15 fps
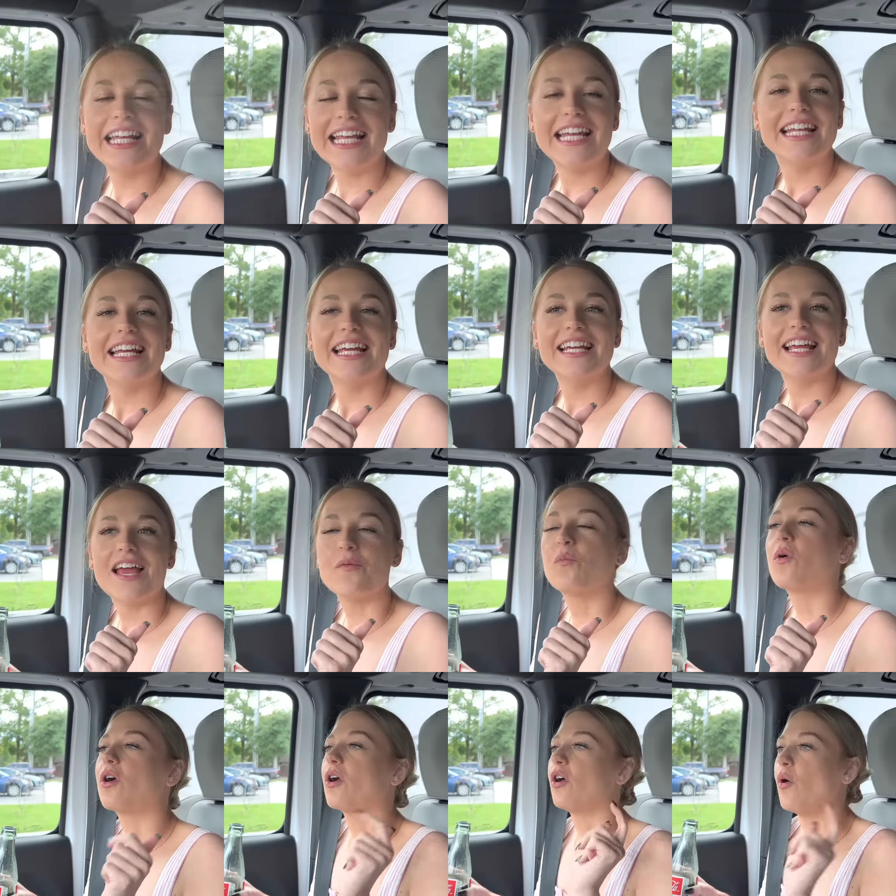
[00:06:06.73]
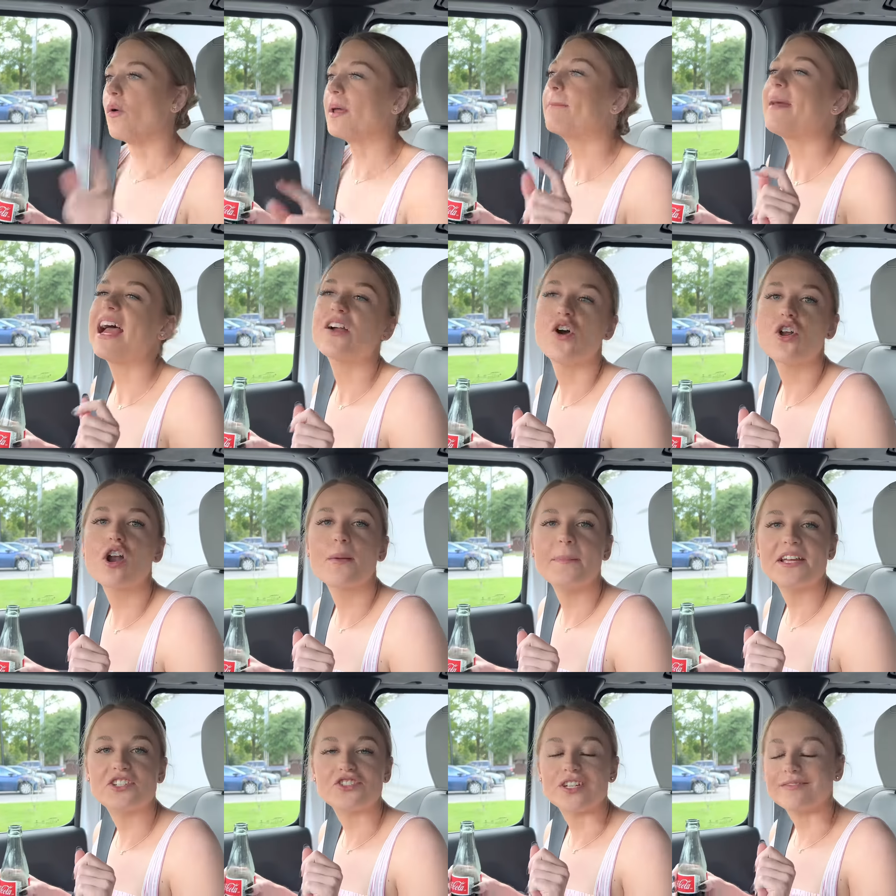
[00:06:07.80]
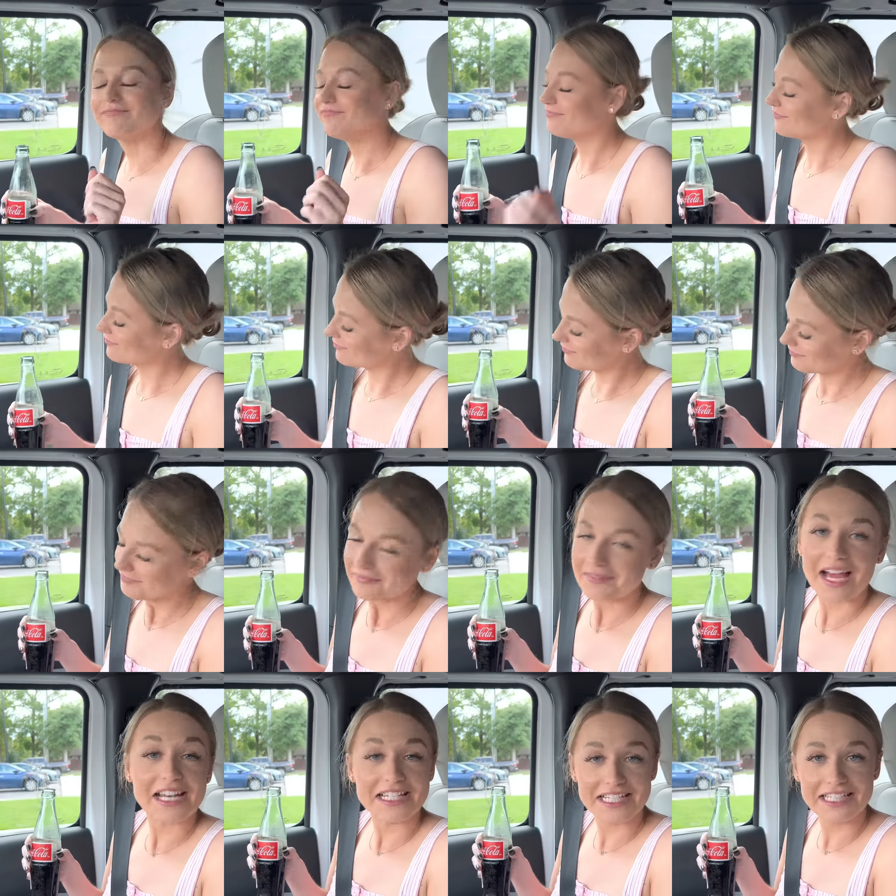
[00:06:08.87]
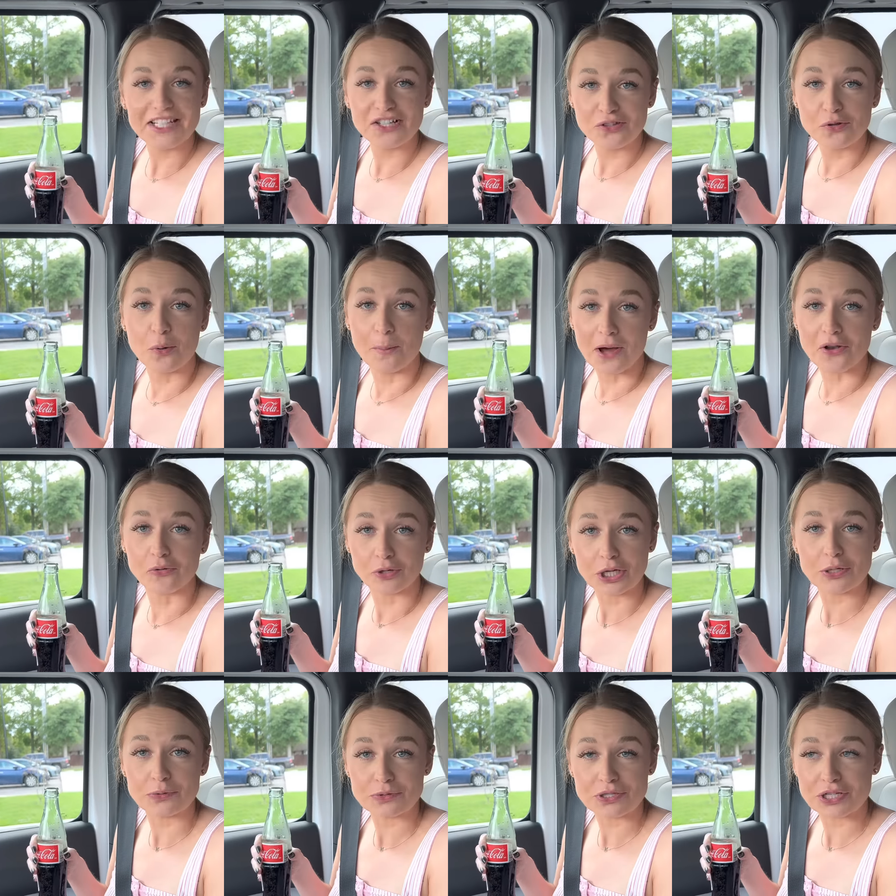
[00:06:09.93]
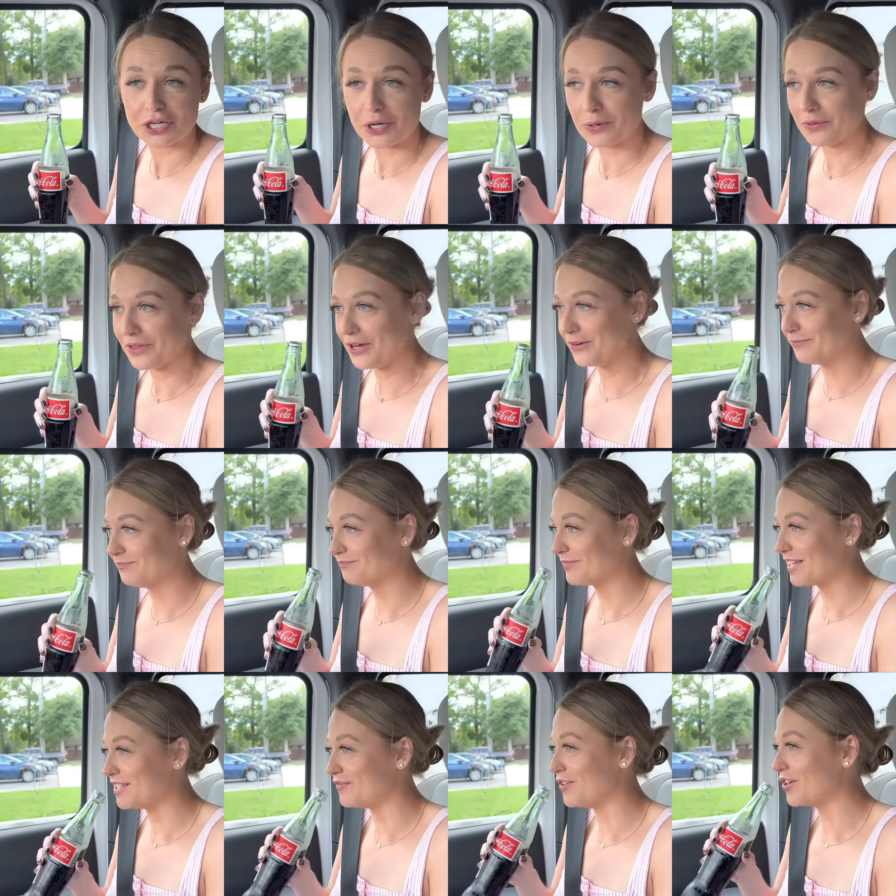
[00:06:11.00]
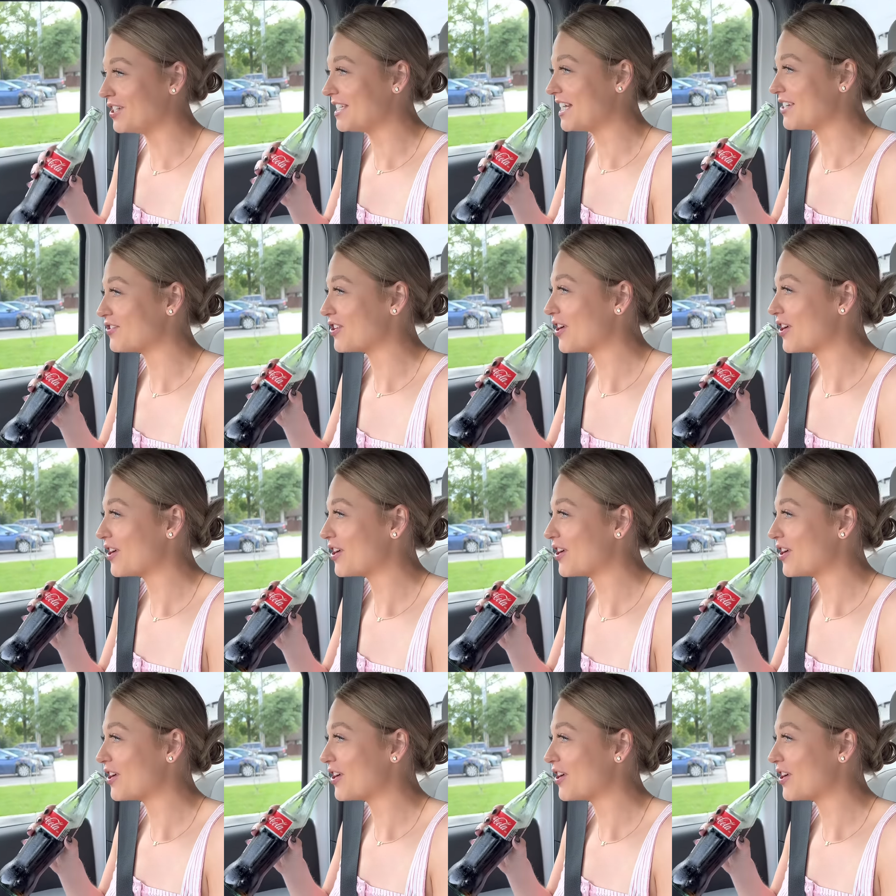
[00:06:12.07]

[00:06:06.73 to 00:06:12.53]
eating, and we're going back on our mission. I did get a little bottle coke to go though. It's very tasty.